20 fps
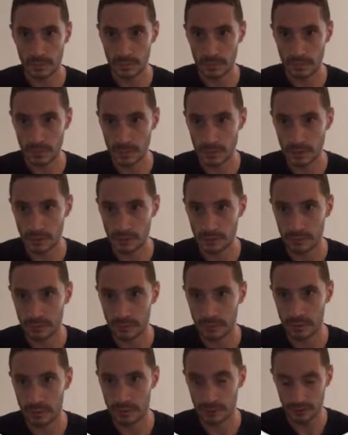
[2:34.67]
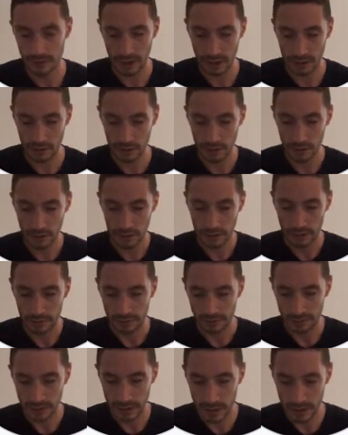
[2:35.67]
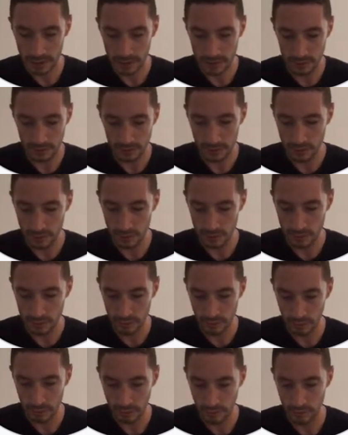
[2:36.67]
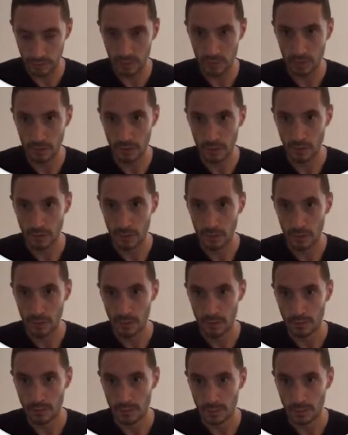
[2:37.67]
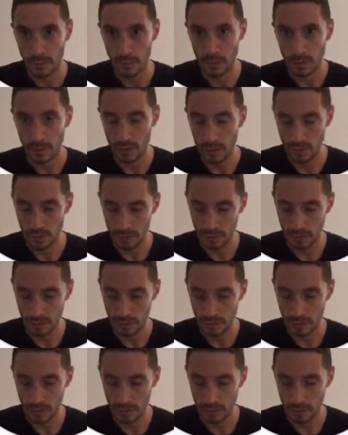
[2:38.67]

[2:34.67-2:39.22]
Thanks for joining our channel. Stay tuned for